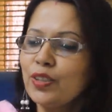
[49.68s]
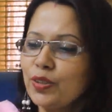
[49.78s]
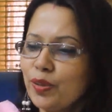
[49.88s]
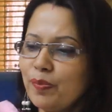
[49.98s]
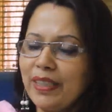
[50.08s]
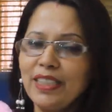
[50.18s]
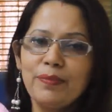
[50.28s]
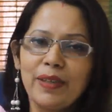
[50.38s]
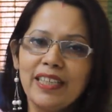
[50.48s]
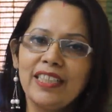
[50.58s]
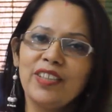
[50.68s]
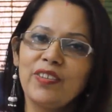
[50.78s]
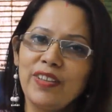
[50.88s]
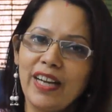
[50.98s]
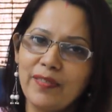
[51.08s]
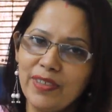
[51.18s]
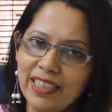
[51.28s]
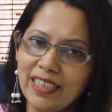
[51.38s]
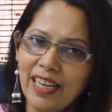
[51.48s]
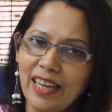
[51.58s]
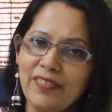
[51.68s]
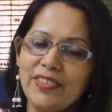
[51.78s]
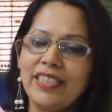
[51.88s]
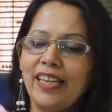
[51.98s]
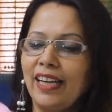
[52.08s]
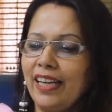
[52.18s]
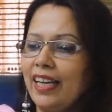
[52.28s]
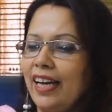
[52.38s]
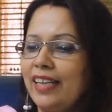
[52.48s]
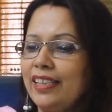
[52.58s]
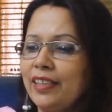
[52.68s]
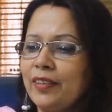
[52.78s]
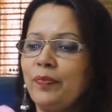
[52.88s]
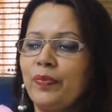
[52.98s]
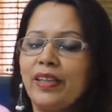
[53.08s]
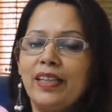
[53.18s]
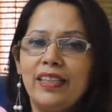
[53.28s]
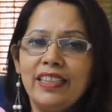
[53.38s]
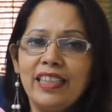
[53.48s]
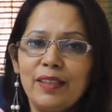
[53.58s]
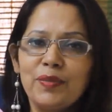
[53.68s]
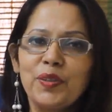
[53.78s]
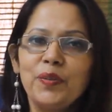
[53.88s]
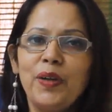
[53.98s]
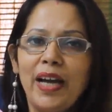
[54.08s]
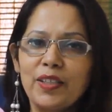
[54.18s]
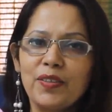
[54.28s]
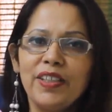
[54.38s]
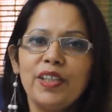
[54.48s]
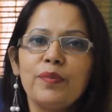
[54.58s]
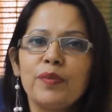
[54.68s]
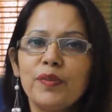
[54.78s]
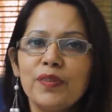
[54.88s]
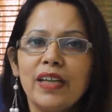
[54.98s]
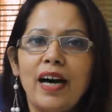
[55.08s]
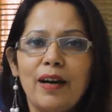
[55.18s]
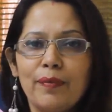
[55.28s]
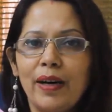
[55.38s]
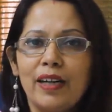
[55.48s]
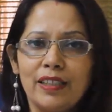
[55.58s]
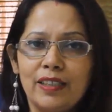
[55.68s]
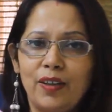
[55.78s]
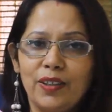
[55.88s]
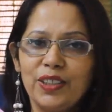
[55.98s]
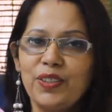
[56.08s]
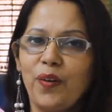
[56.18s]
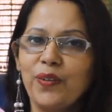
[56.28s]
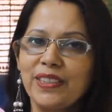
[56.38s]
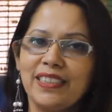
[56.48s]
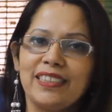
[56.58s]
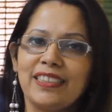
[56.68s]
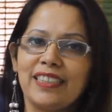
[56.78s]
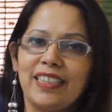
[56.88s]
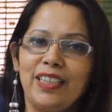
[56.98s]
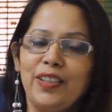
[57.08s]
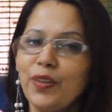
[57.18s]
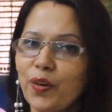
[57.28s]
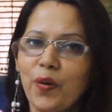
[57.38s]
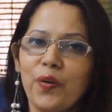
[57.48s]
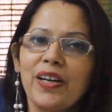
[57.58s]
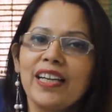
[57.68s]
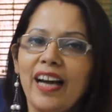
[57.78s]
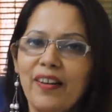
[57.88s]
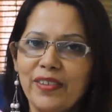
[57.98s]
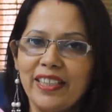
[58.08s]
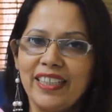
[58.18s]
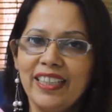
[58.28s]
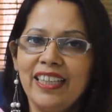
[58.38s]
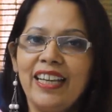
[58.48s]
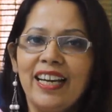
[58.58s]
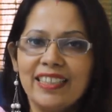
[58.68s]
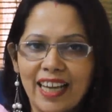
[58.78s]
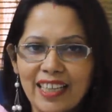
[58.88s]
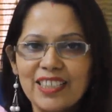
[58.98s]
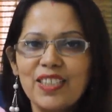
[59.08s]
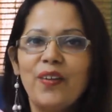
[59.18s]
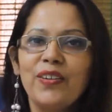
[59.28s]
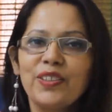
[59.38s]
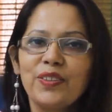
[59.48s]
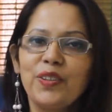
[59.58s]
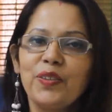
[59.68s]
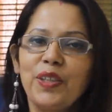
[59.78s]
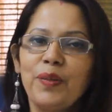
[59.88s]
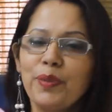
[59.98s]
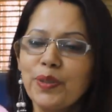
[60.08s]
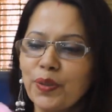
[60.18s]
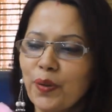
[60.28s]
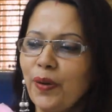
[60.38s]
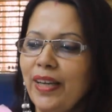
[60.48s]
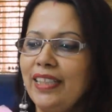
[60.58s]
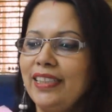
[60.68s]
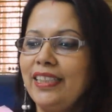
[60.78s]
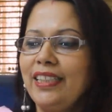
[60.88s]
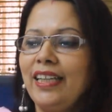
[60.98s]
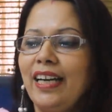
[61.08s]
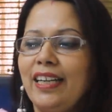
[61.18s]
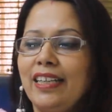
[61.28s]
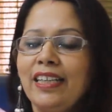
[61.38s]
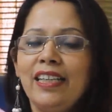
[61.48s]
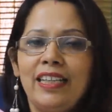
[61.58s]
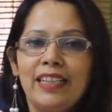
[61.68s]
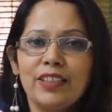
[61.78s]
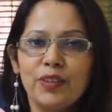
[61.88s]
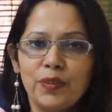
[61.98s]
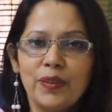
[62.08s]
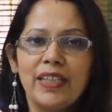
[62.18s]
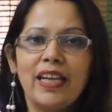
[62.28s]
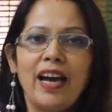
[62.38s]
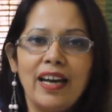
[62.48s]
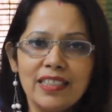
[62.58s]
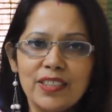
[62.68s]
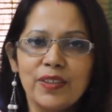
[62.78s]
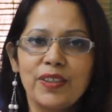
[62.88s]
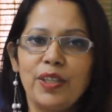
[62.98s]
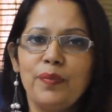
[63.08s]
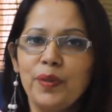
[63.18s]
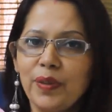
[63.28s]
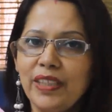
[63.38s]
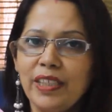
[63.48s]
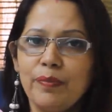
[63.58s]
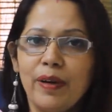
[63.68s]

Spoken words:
So please bring it in your everyday lifestyle, and it helps to actually remove the ama or the toxins in your oral cavity, and that is how it is going to keep you so healthy, and it is going to enhance your immunity